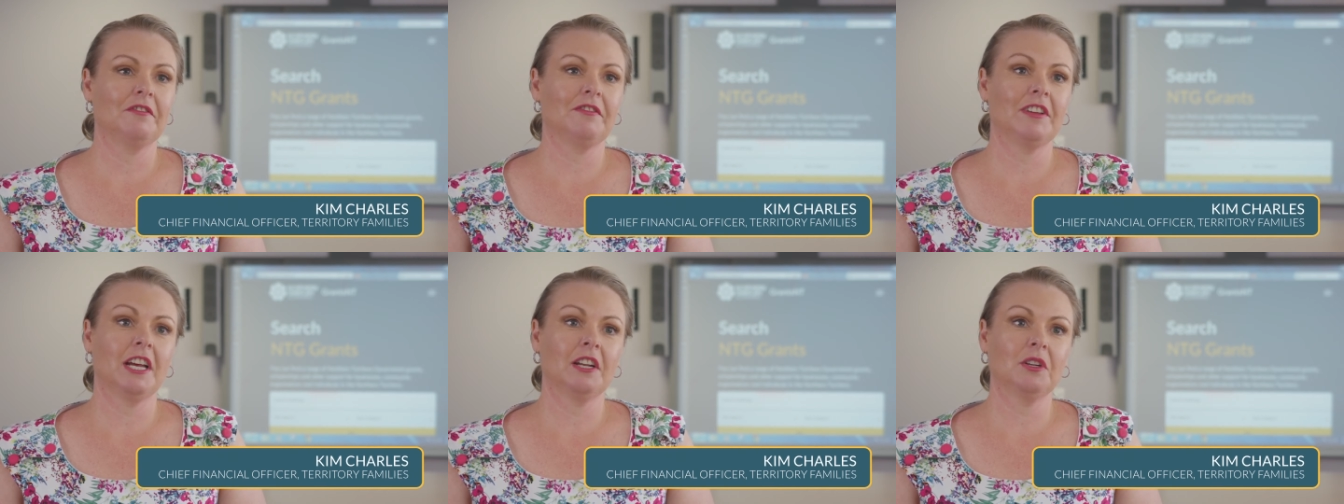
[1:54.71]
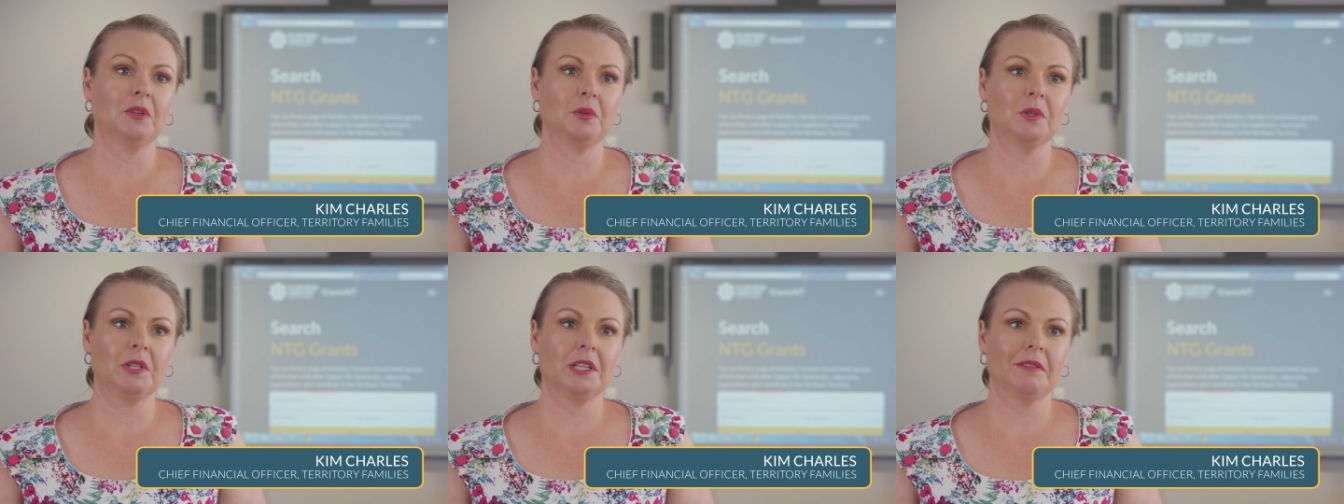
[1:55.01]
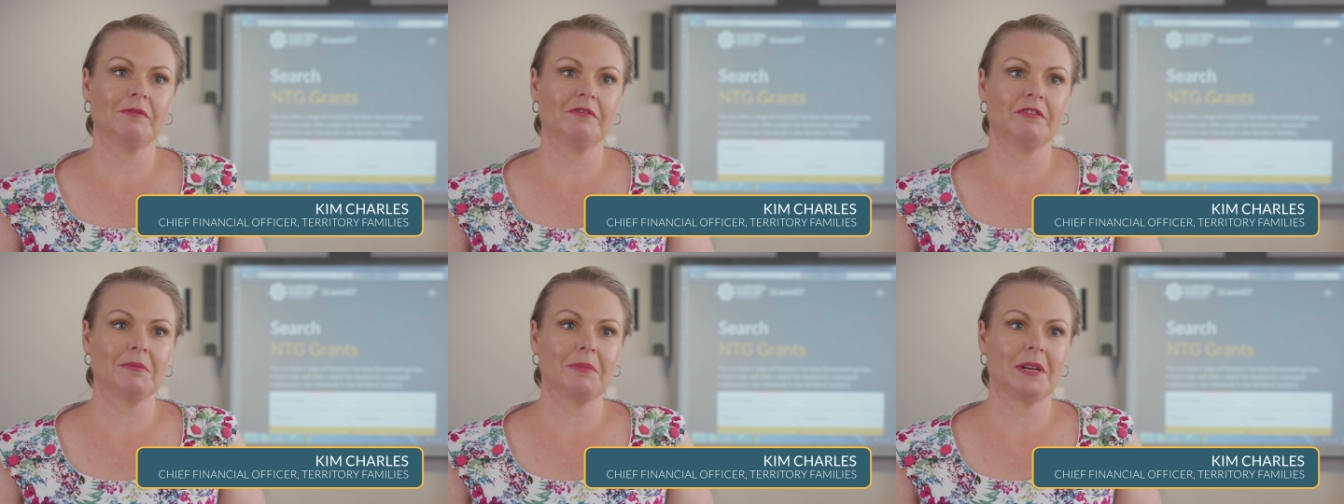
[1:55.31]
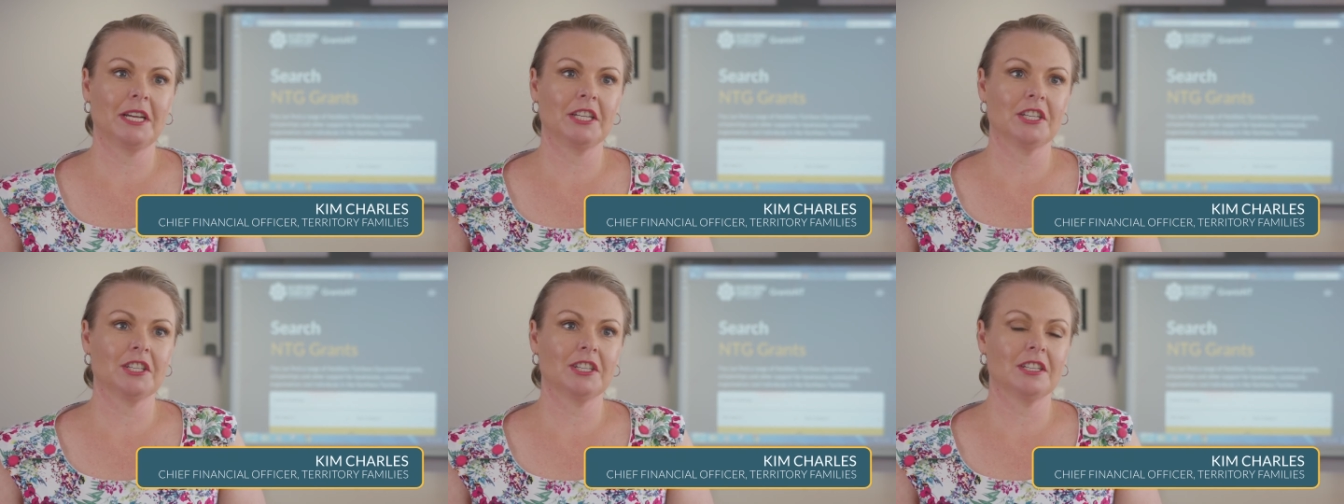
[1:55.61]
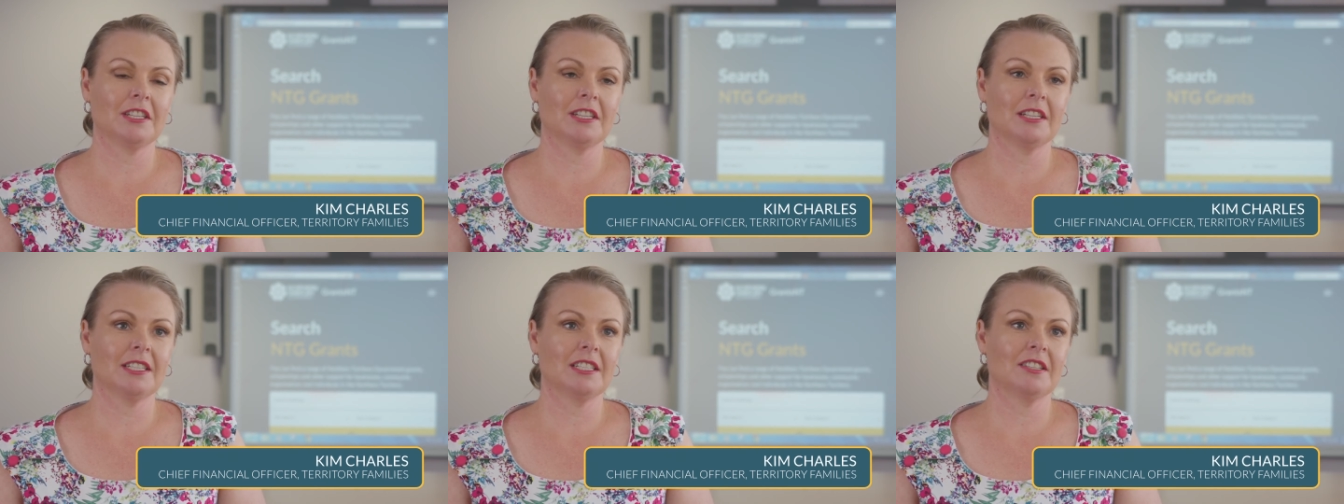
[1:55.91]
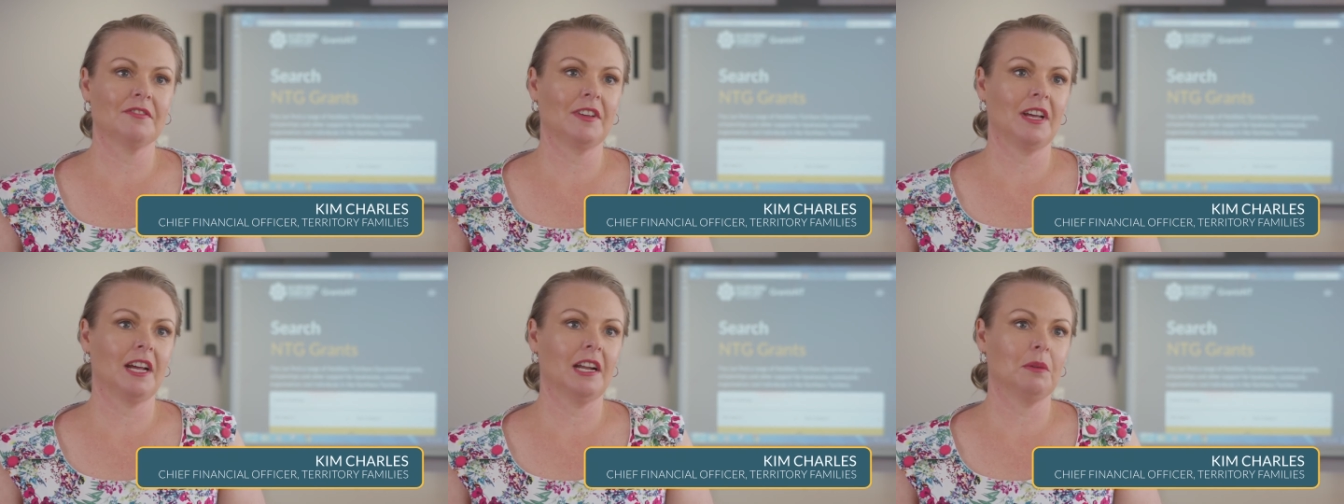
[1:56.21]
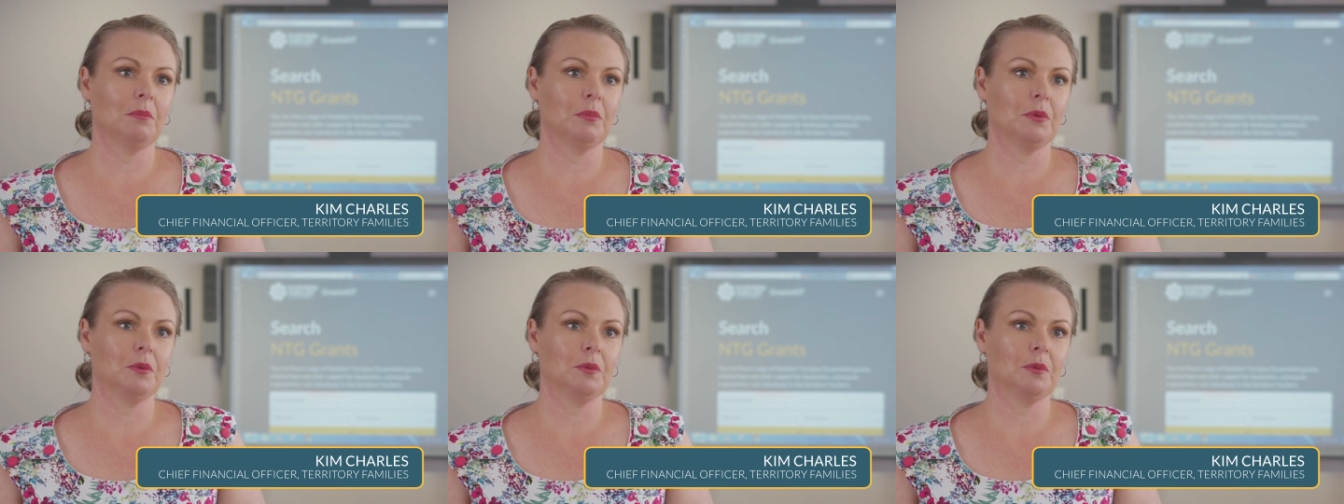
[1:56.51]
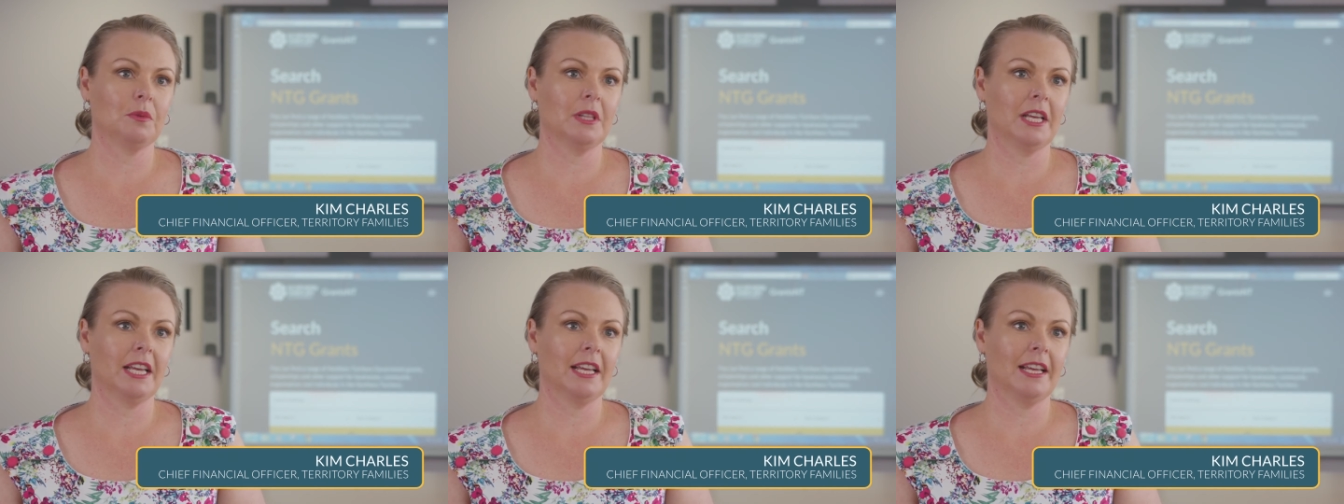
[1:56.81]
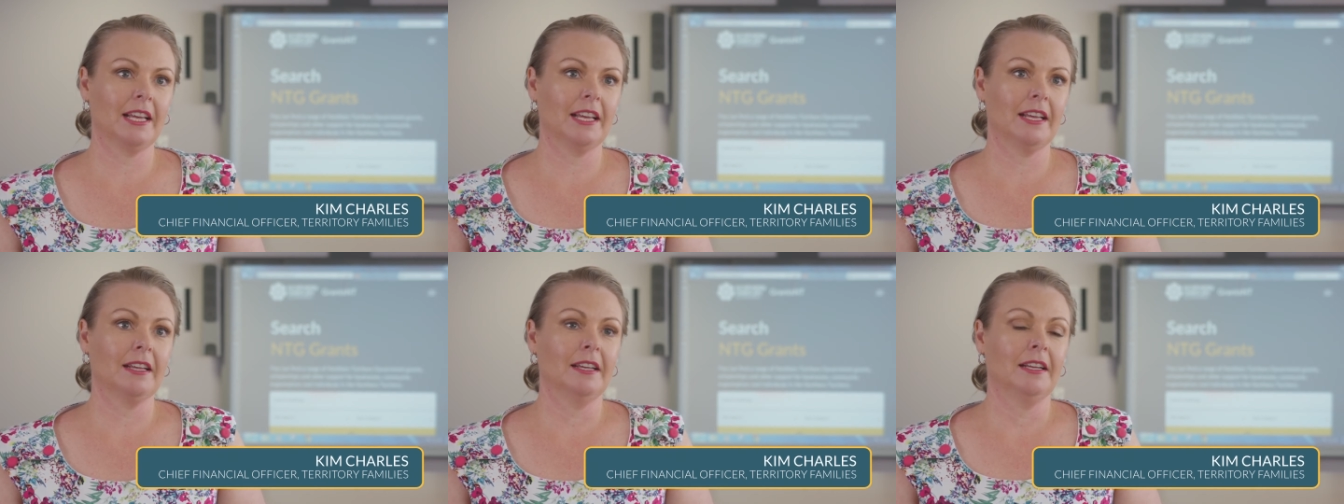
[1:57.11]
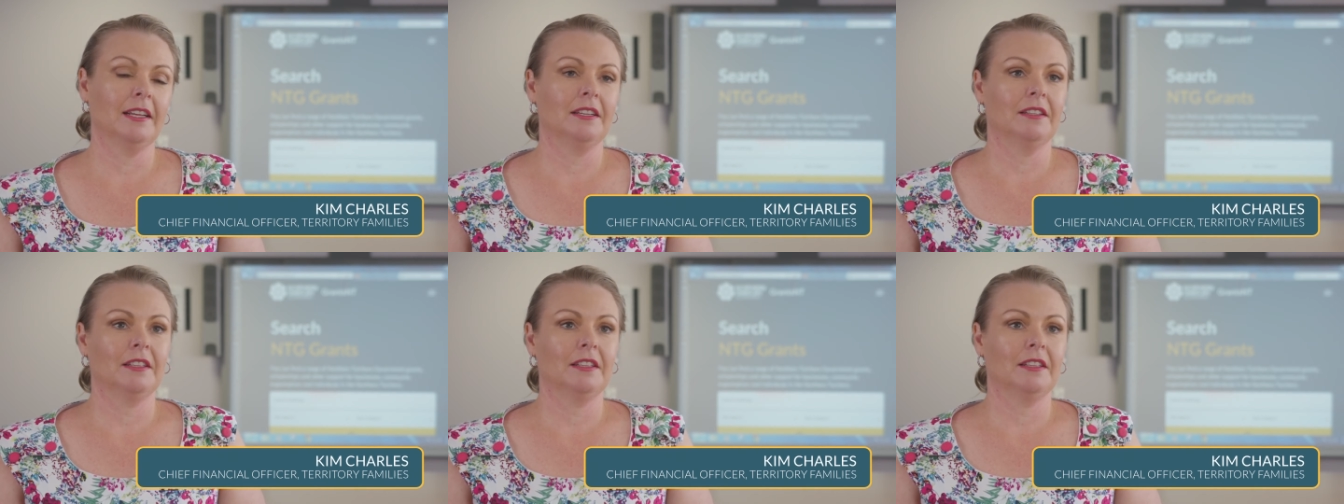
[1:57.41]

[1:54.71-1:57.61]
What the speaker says: found all the information is available there.